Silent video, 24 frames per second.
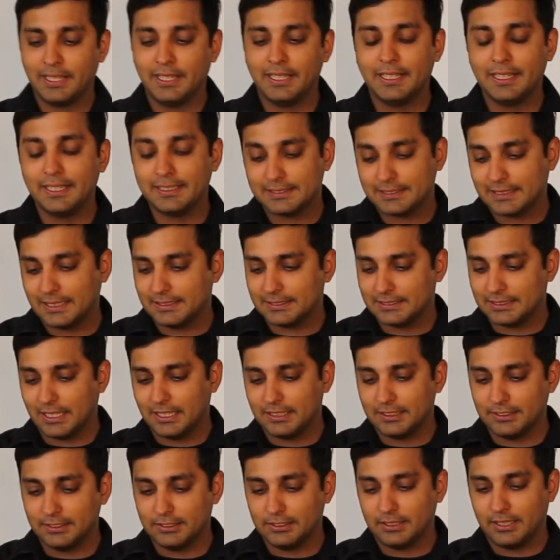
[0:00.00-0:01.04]
Let's get
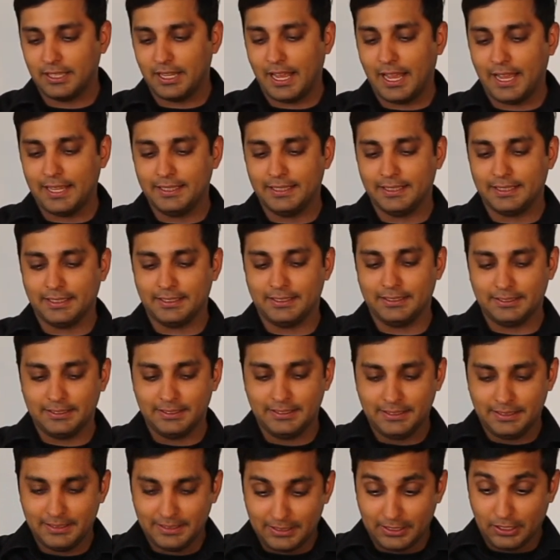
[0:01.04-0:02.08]
started. Heineken.
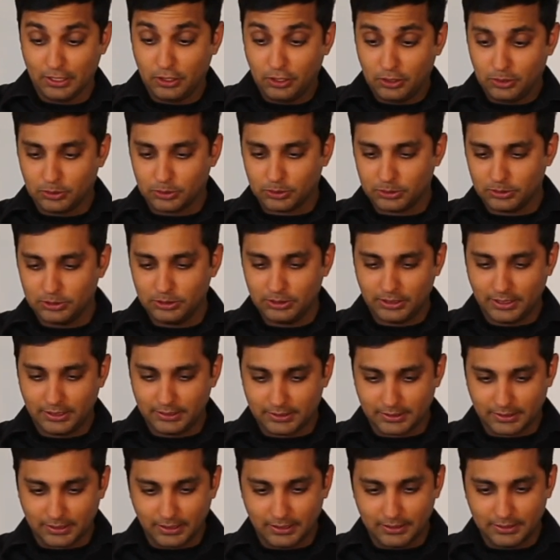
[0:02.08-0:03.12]
Oh, look at
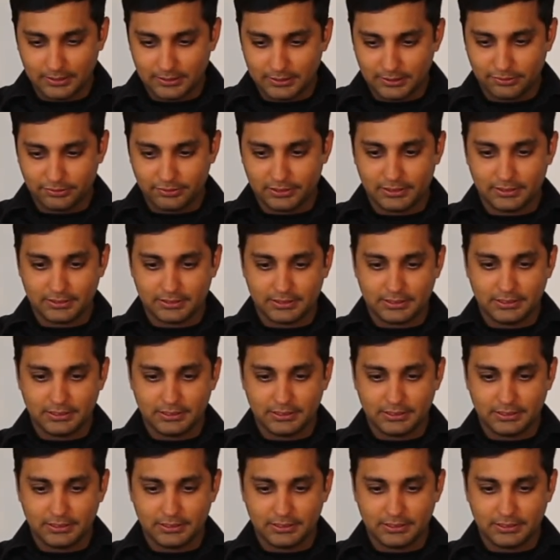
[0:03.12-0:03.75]
the color difference.